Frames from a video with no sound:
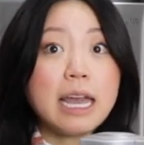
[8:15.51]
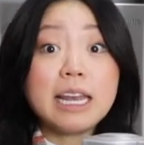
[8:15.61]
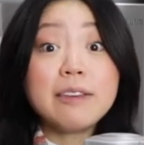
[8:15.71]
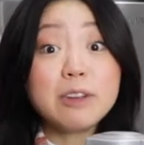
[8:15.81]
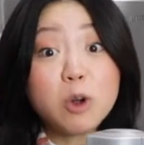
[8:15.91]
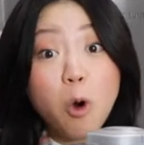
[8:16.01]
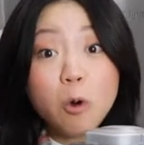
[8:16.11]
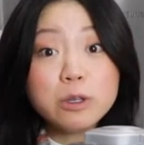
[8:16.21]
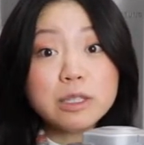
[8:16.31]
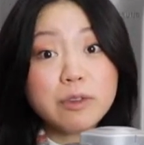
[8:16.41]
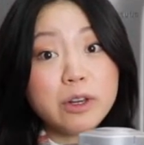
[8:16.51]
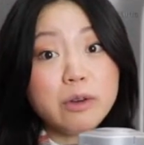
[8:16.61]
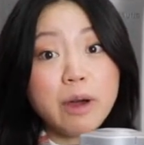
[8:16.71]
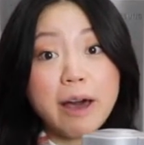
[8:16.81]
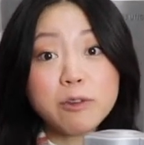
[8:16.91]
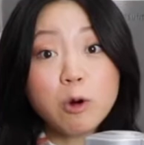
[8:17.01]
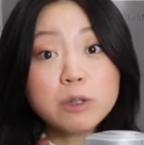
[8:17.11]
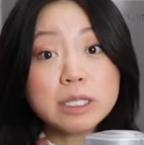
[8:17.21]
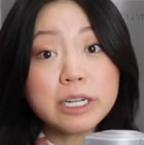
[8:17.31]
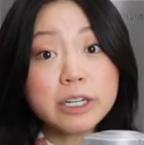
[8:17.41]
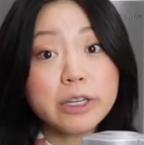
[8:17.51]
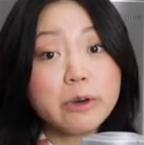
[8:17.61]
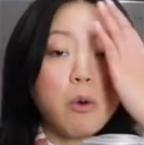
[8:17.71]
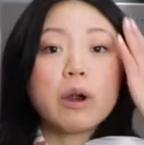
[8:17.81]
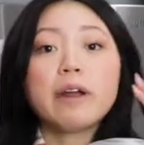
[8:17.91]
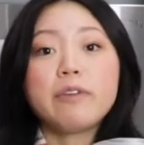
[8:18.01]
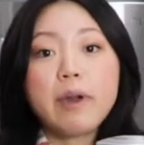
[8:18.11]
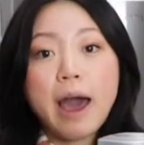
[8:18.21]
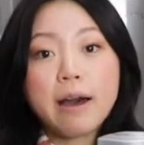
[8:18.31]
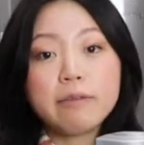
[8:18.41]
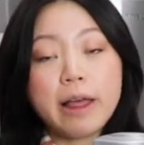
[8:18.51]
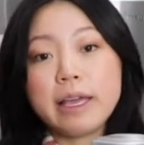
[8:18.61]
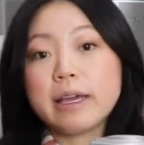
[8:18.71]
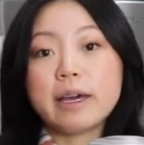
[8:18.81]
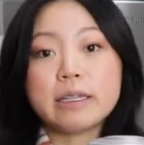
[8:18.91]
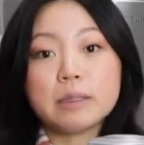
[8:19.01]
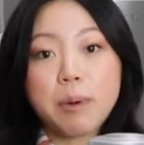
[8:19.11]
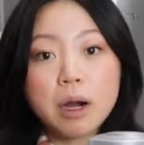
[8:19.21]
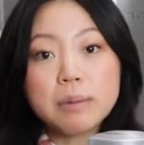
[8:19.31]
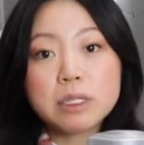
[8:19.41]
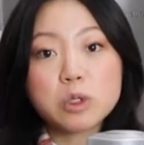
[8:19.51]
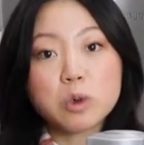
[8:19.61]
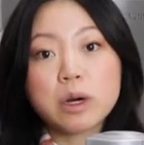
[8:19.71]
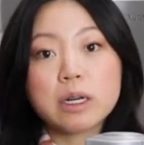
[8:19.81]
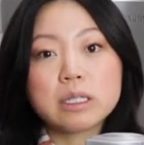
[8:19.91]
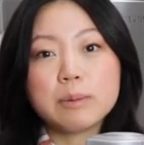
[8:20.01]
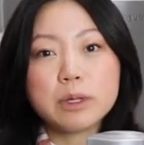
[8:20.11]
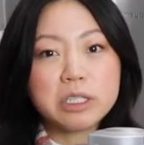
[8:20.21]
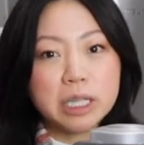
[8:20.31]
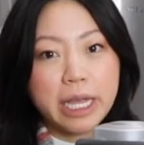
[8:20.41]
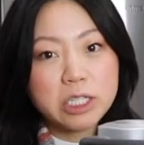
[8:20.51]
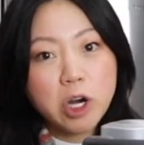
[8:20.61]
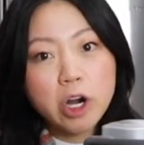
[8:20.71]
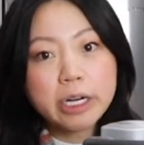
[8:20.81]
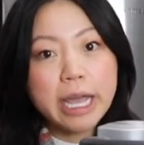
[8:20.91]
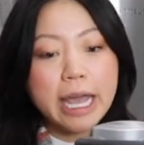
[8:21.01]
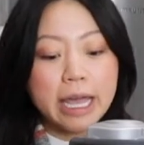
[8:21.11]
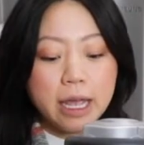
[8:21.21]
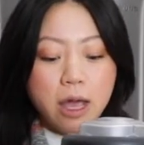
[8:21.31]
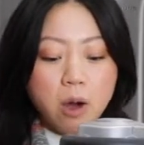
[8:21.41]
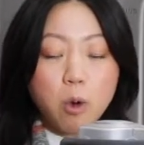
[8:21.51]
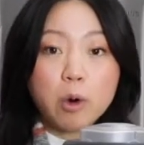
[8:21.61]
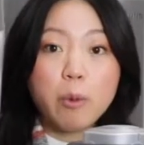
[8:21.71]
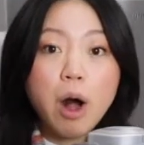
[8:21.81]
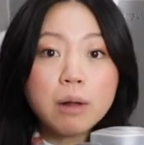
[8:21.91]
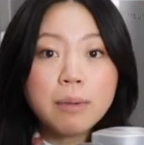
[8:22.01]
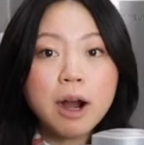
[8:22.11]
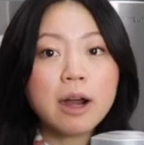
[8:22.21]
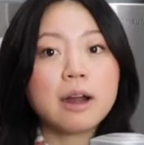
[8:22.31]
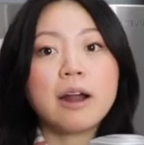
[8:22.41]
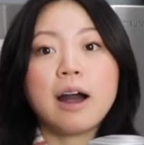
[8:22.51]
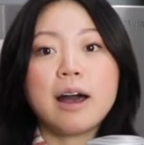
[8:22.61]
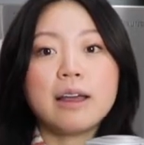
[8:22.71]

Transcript: and even Kohl's, if you have Kohl's near you, or if you have like a department store similar to like Target or Walmart,